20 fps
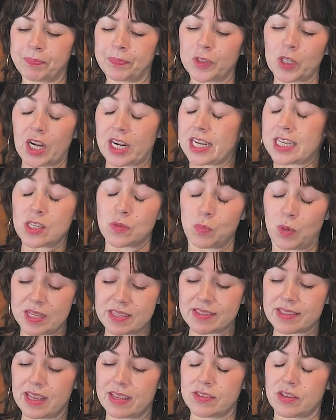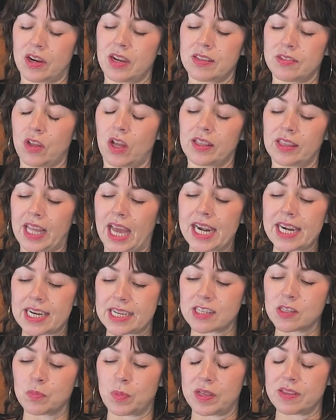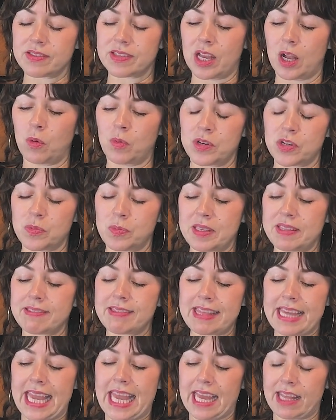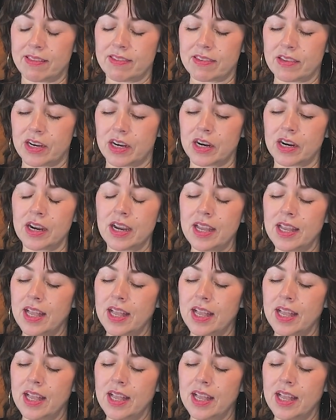it's called La Respuesta, which means the answer.